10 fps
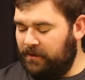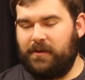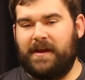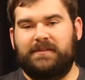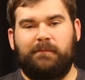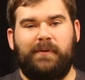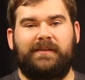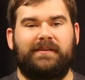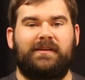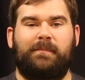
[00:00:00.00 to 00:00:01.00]
You guys can
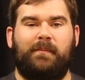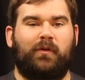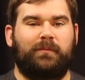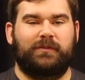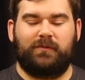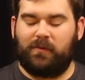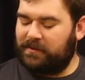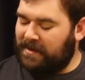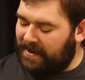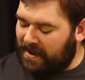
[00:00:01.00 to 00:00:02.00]
pick this up at multiple
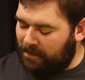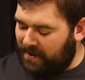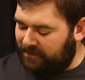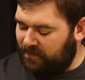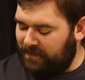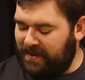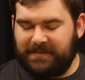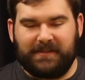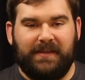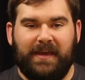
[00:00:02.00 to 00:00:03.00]
stores. I got mine from
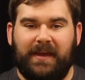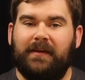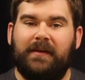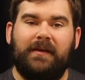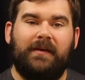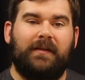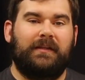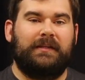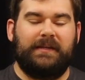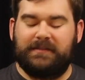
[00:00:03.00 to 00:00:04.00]
ACK.
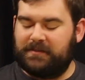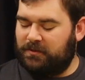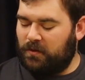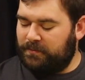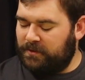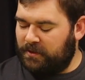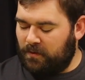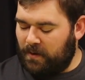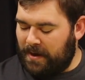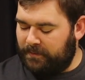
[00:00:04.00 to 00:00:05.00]
Link's in the description to
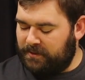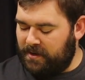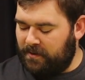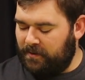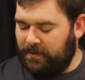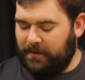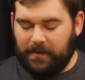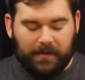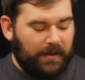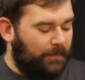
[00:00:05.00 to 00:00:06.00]
go grab it there.
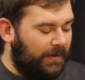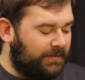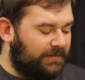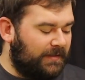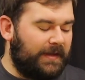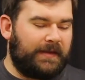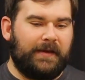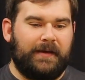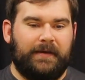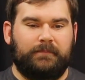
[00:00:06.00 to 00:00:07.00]
It's like
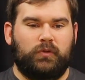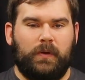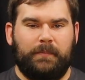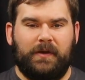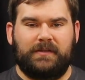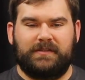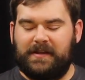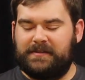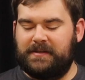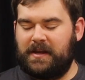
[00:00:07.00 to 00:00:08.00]
$20,
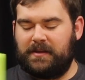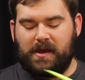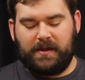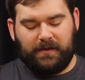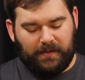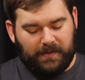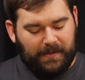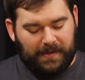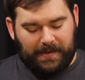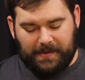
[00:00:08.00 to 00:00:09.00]
$19.99.
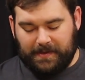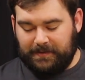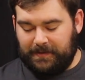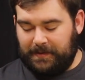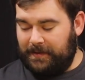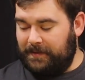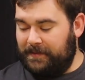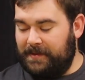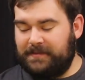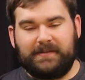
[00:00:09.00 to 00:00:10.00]
And
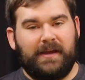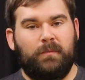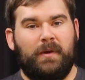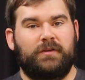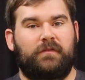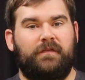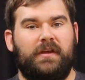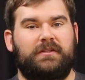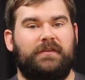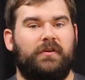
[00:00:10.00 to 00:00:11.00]
this is how you measure
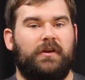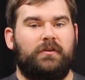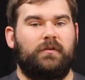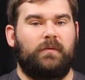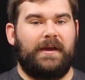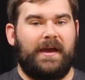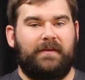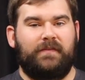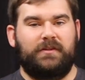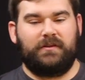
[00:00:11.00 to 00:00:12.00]
fish if you're going to do
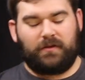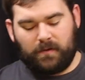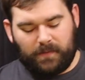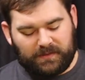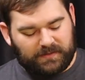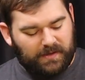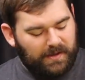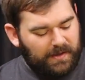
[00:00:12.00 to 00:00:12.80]
kayak fishing tournaments.